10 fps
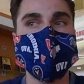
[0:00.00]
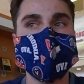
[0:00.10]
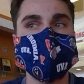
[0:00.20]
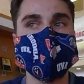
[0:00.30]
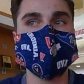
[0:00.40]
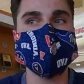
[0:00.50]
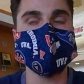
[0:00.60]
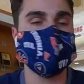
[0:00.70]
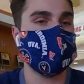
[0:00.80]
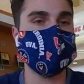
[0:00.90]

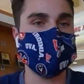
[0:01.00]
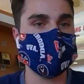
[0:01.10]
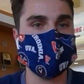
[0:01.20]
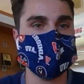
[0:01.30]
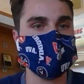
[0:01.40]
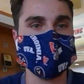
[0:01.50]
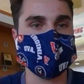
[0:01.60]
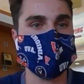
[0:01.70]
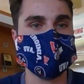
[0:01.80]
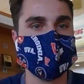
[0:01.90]
The
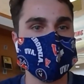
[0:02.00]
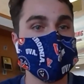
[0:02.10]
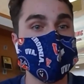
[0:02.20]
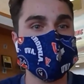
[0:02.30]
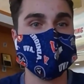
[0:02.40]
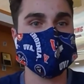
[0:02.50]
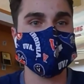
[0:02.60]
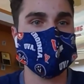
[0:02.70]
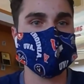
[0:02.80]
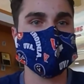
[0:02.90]
situation, the
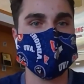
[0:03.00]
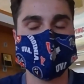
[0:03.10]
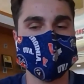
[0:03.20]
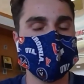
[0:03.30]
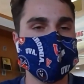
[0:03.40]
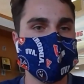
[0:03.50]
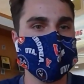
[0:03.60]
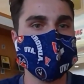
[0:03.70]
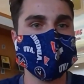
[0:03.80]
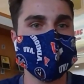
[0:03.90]
context remains the same. You're in a
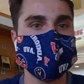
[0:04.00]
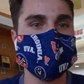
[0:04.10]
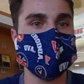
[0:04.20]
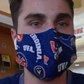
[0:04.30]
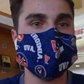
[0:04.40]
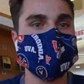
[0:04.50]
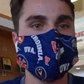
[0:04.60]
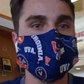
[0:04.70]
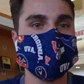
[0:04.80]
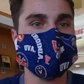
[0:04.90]
room with an
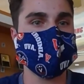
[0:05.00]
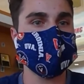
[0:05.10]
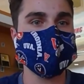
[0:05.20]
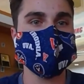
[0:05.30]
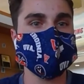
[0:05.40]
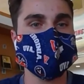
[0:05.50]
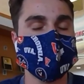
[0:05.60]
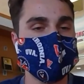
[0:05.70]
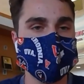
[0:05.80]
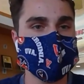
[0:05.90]
interviewer for
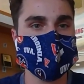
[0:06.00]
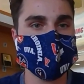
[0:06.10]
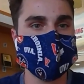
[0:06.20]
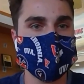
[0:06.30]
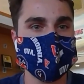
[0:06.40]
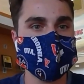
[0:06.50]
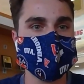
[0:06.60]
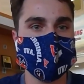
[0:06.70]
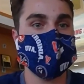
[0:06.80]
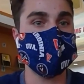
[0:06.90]
30 to 60
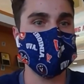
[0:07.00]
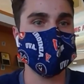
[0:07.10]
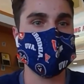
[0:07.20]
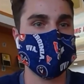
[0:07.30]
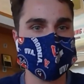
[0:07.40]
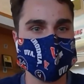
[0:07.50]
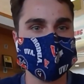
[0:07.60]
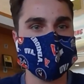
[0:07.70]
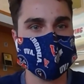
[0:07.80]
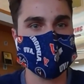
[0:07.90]
minutes, and you need to
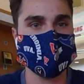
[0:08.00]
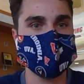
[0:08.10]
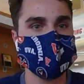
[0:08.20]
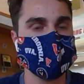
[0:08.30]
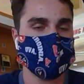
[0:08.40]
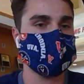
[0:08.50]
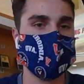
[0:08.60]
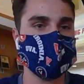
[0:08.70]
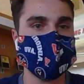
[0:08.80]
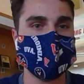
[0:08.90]
answer a question. Like,
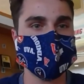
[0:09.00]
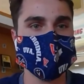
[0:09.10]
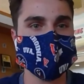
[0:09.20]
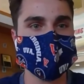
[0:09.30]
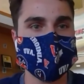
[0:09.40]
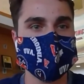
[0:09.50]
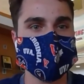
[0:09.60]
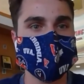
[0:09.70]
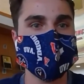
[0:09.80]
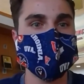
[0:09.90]
that dynamic doesn't
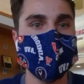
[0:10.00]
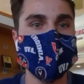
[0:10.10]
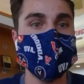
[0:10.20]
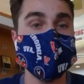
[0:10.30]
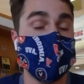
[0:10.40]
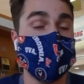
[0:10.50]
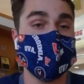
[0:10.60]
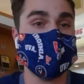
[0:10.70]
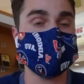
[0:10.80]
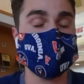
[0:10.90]
change. So
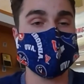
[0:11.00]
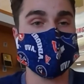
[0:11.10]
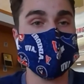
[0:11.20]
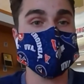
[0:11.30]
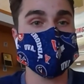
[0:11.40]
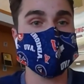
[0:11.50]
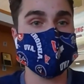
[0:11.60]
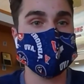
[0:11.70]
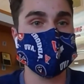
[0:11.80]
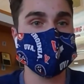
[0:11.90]
I think preparation
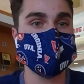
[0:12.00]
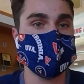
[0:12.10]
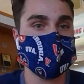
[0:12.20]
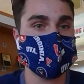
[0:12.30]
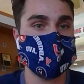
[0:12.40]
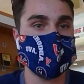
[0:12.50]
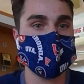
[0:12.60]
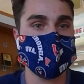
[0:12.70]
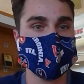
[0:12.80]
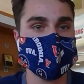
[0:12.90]
for it doesn't need
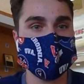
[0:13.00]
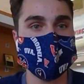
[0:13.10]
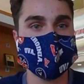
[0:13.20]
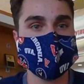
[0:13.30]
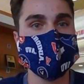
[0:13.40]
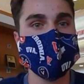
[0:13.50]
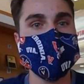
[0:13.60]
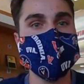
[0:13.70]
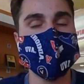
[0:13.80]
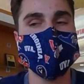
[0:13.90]
to change either.